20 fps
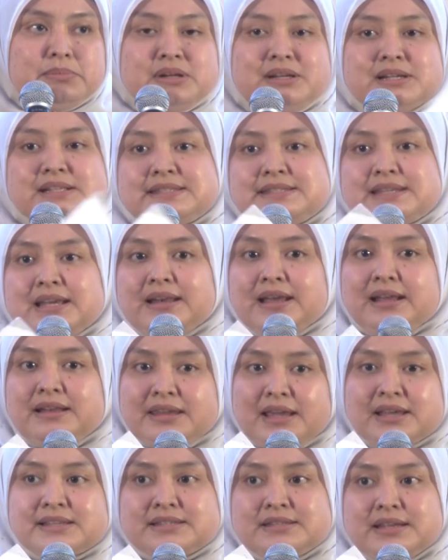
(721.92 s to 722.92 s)
Bernard said
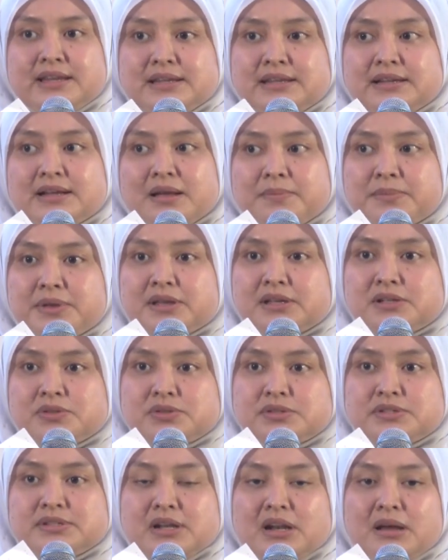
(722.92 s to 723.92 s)
that, yes, they come here
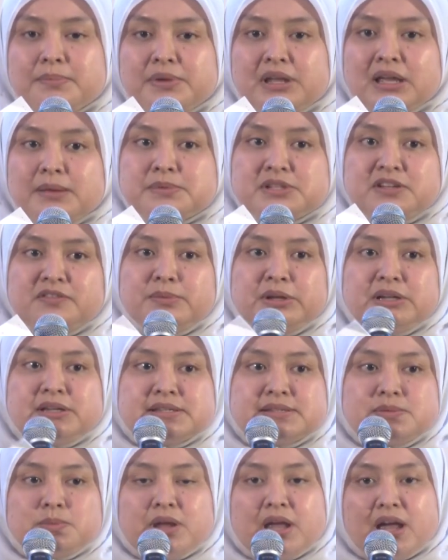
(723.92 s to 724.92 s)
to set up captive
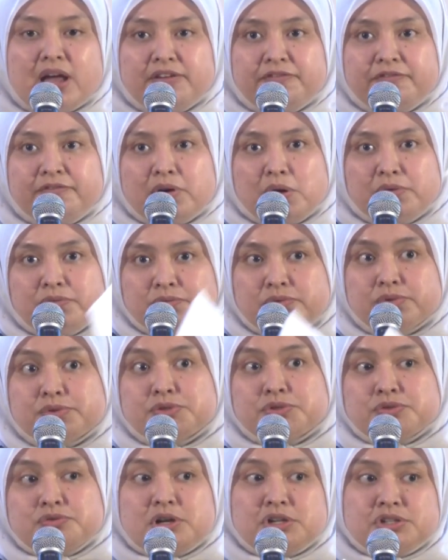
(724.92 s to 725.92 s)
because we have
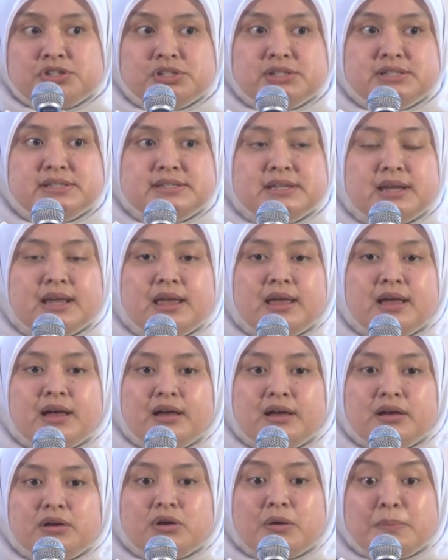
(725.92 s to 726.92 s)
full structures,
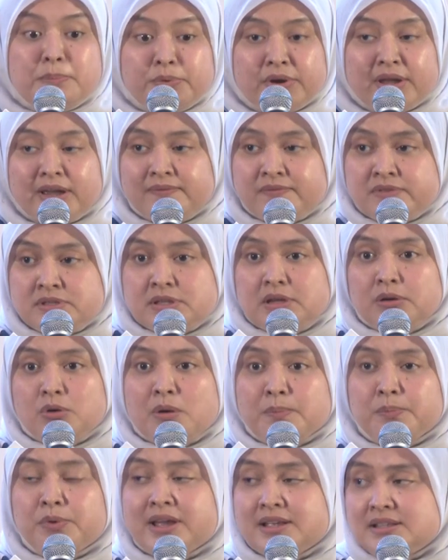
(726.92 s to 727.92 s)

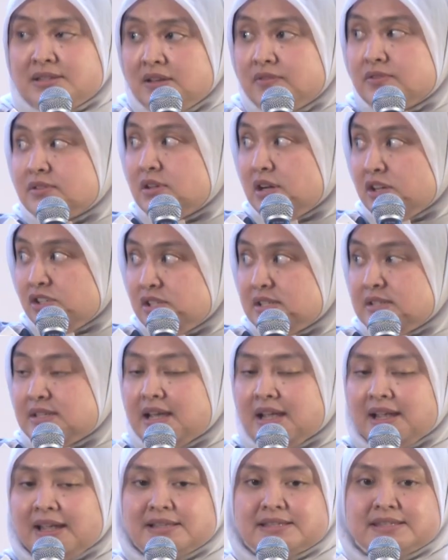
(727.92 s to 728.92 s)
comprehensive structures,
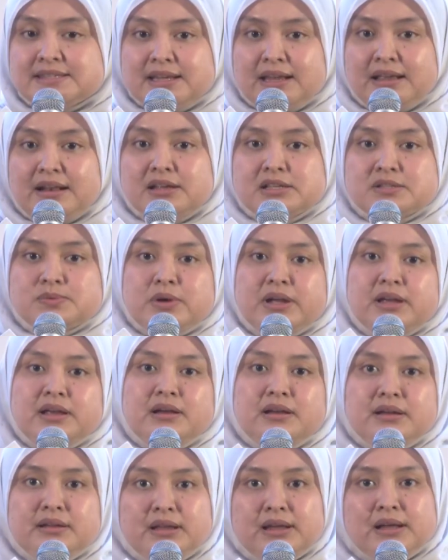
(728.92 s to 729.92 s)
I can say. That's
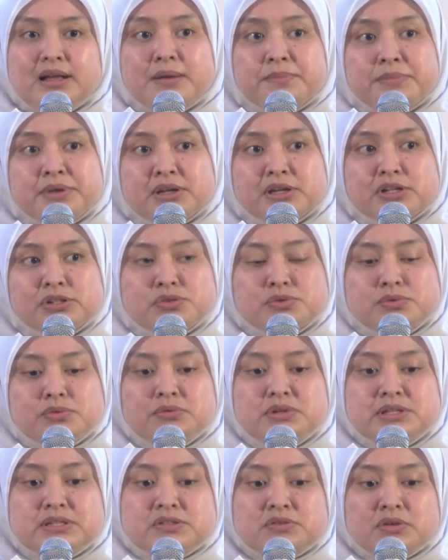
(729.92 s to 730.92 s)
why they come here
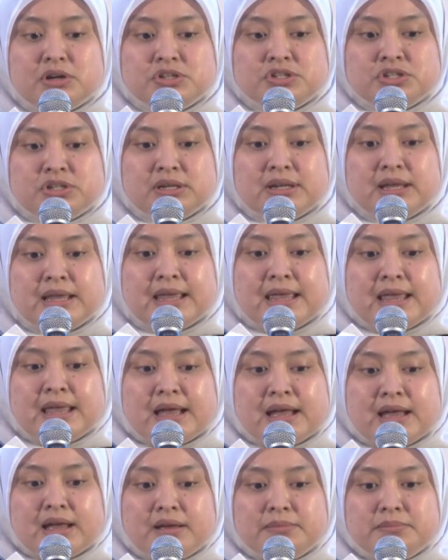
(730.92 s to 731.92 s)
to restructure
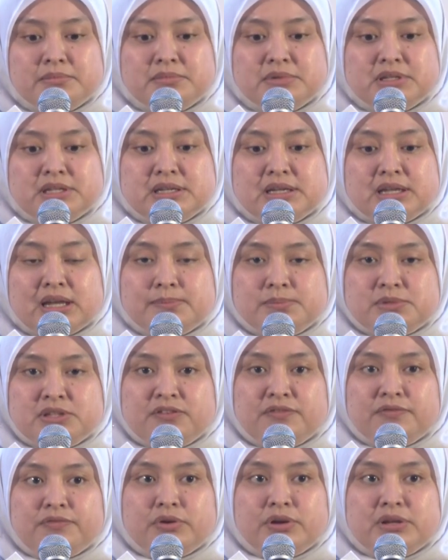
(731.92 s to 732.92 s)
the
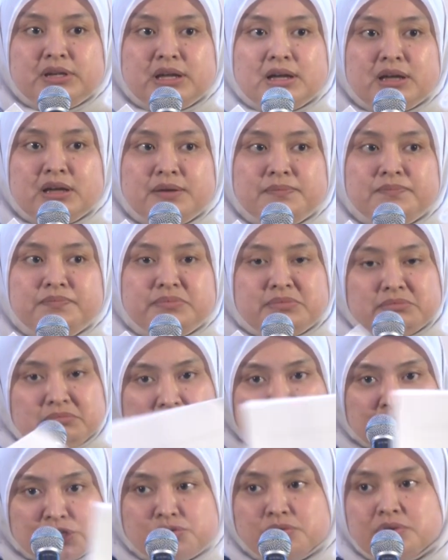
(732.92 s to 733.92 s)
captive for their
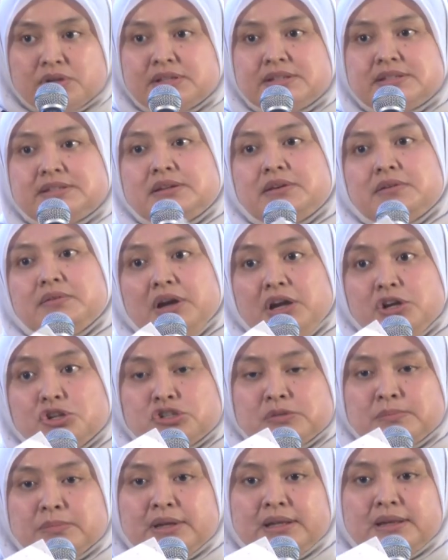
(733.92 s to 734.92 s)
insurance
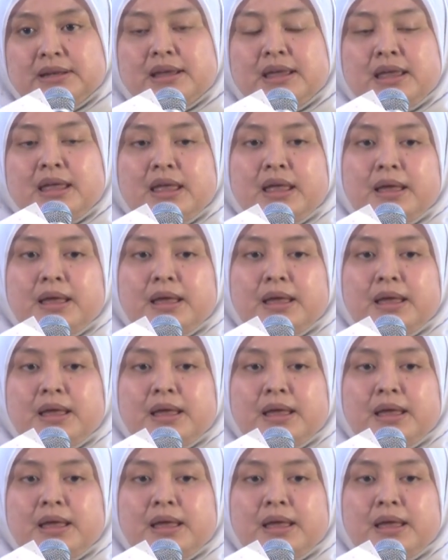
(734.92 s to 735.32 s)
arrangement.